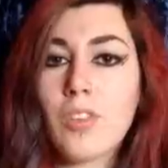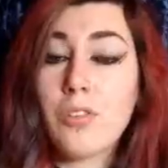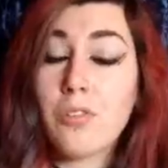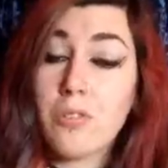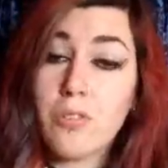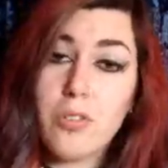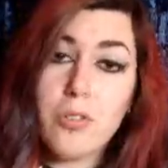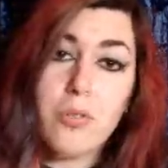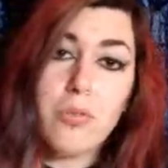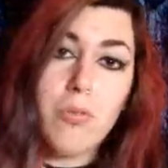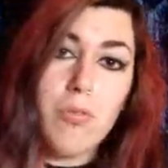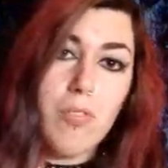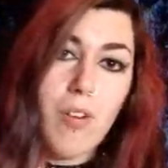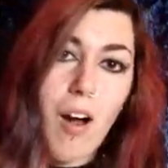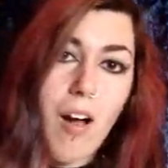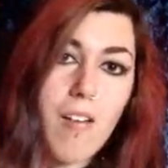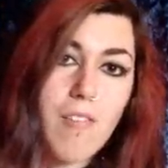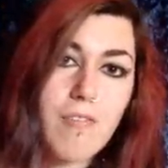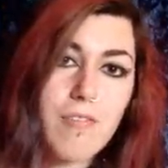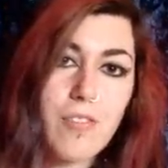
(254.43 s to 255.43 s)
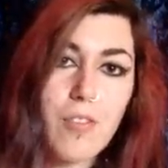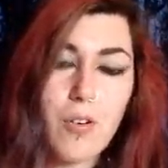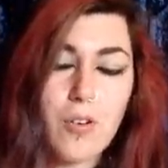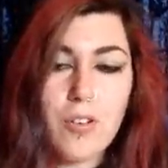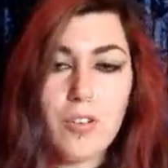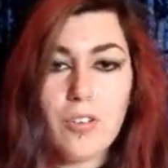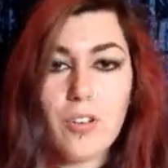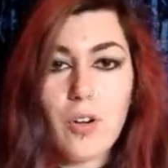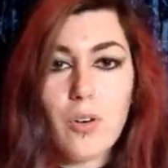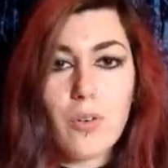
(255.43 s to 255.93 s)
You can do rough, or
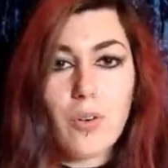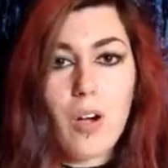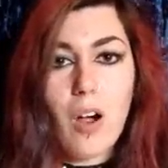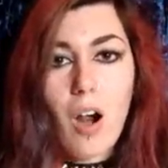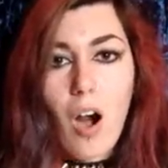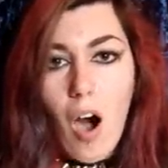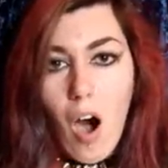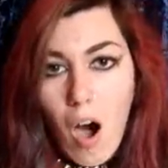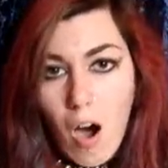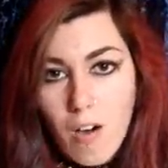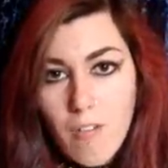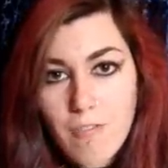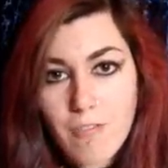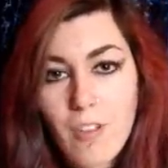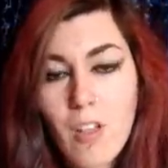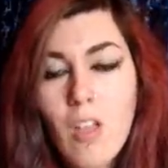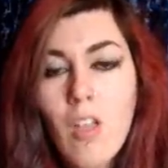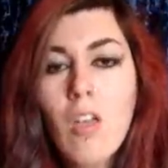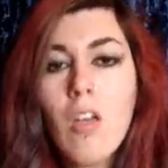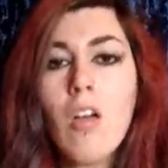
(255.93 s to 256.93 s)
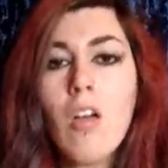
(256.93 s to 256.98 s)
you can go arf.